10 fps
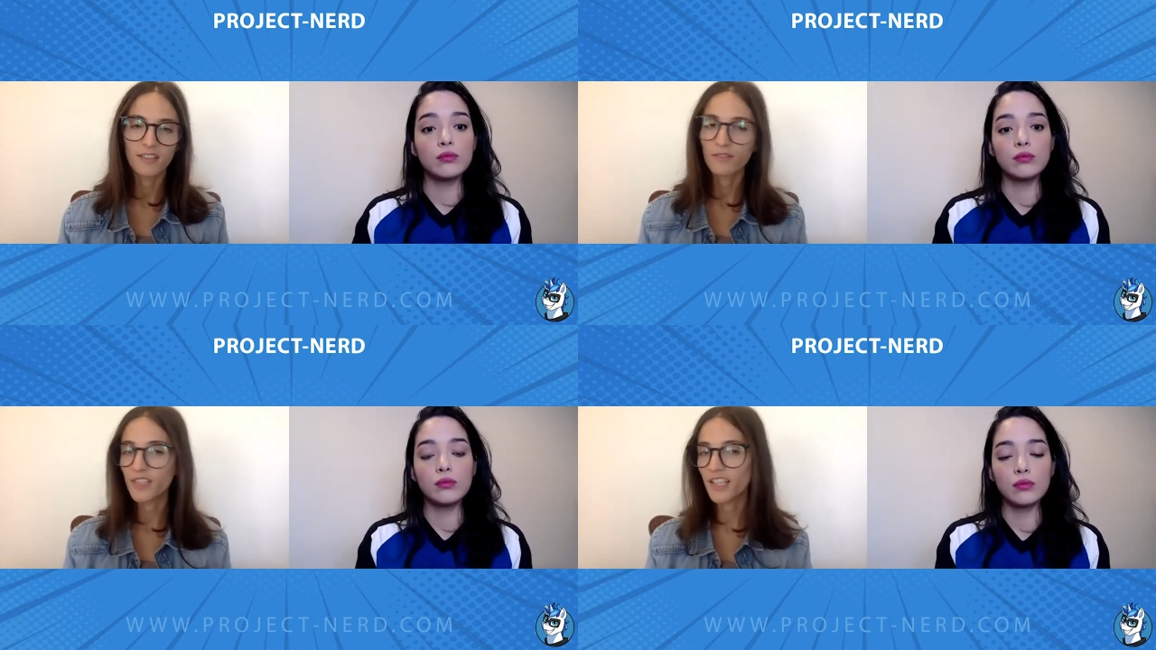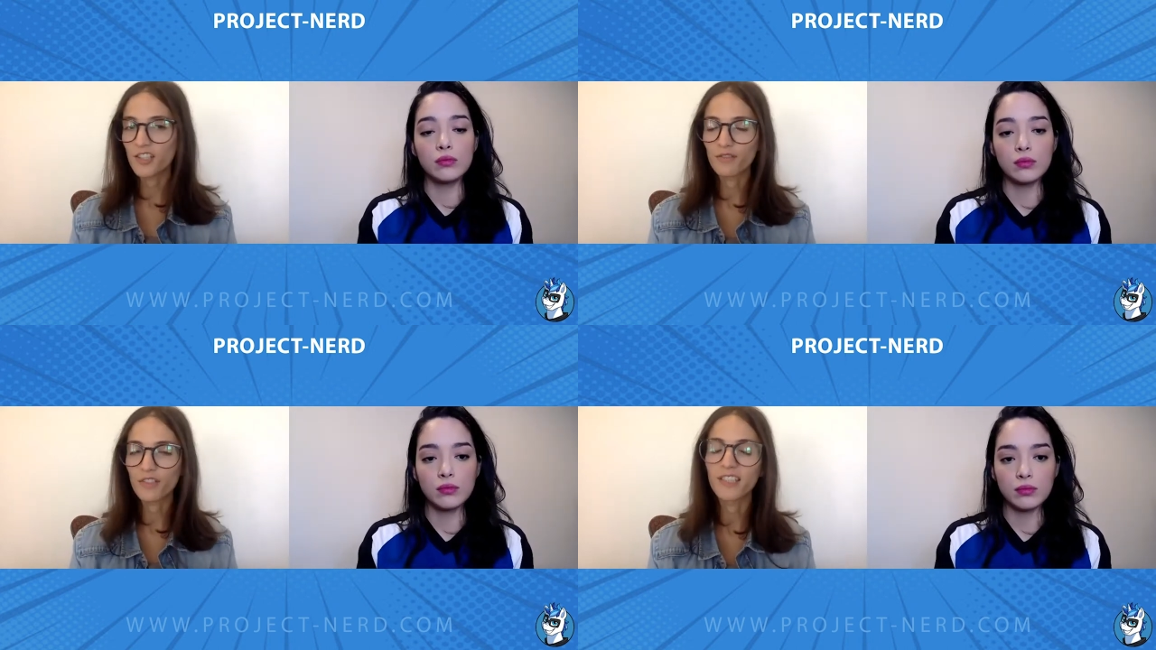Speaker 1: The Age
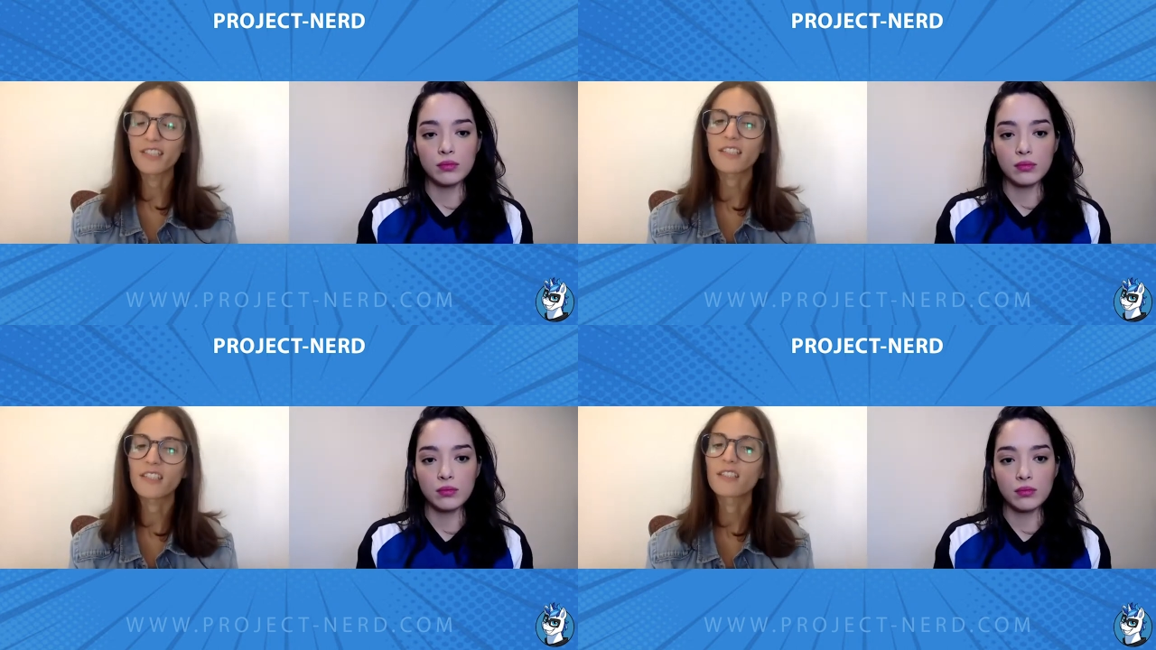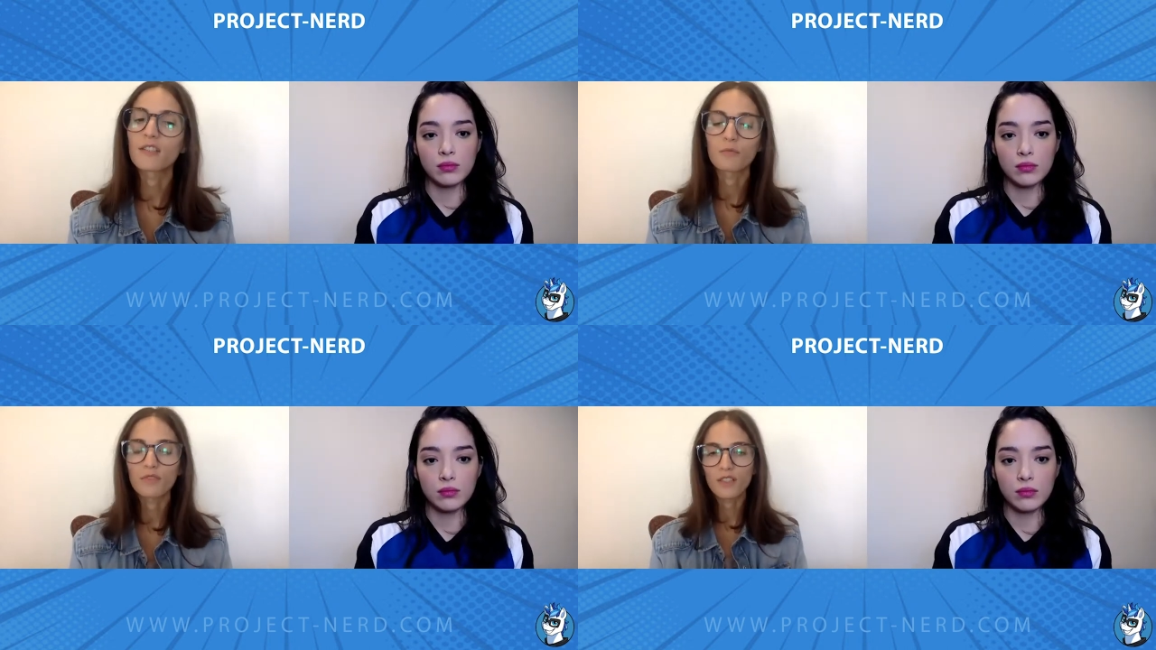of Innocence,
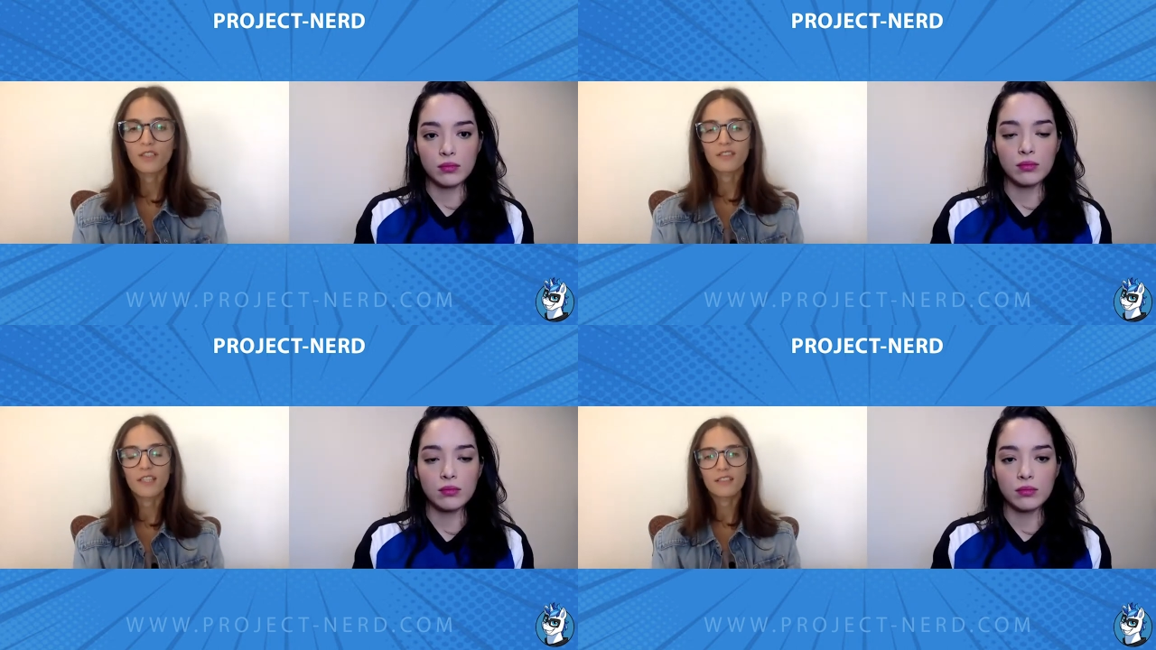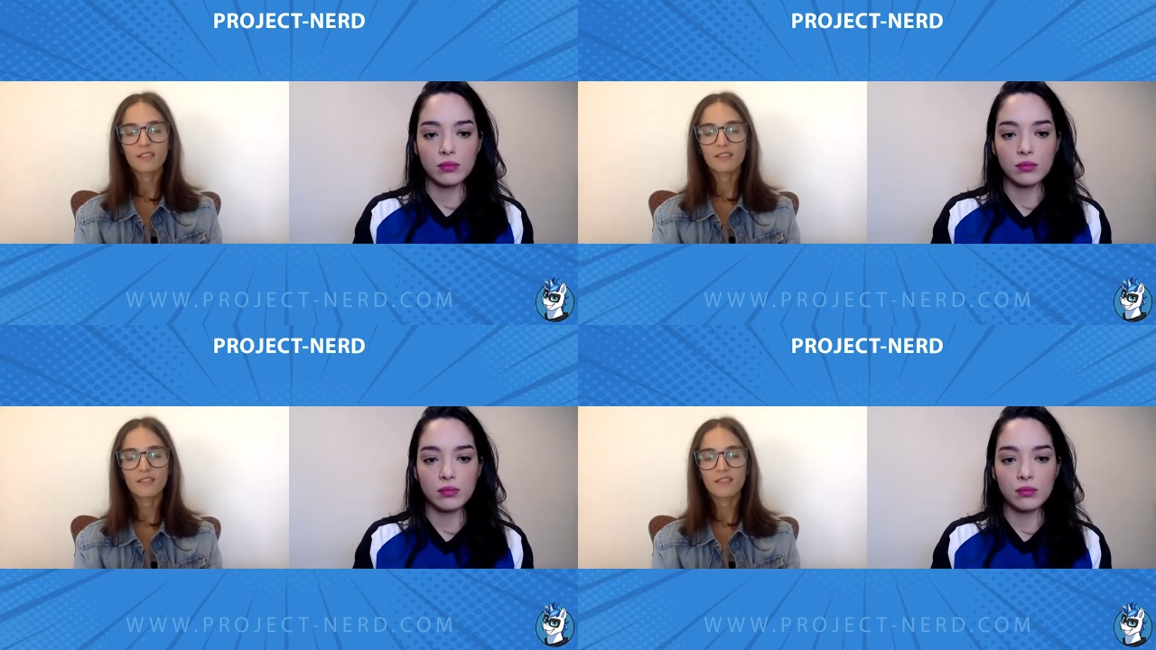movies that